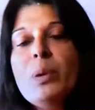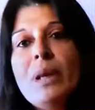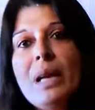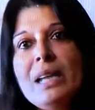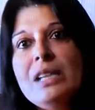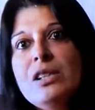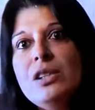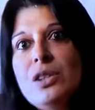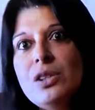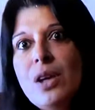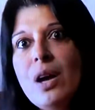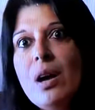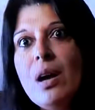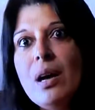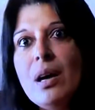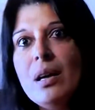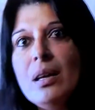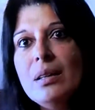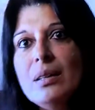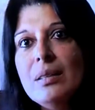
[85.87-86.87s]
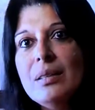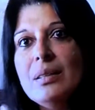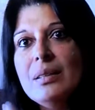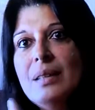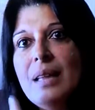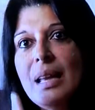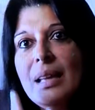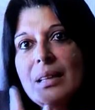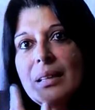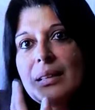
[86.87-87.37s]
I saw
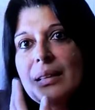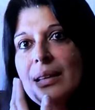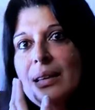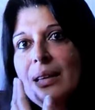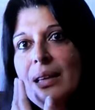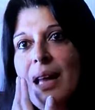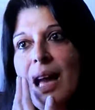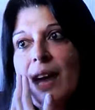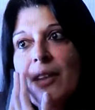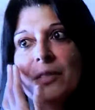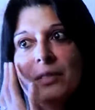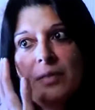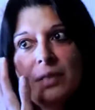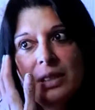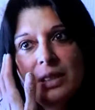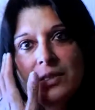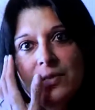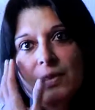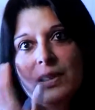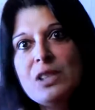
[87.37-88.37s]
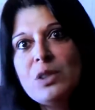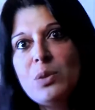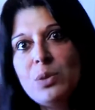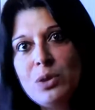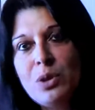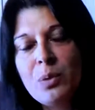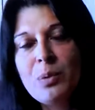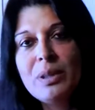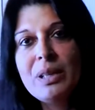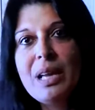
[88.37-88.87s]
that half of his face
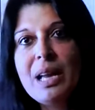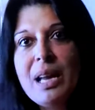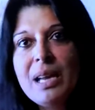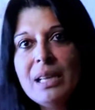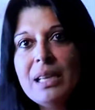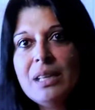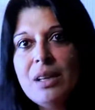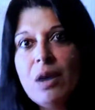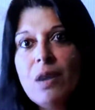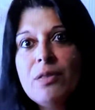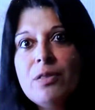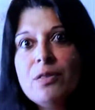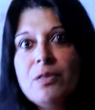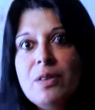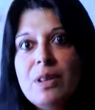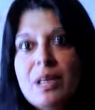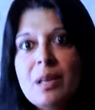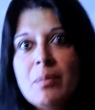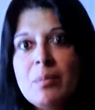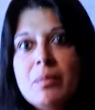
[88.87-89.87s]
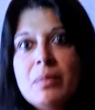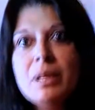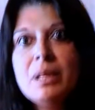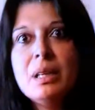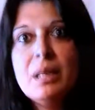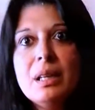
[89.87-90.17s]
was already hanging off of him,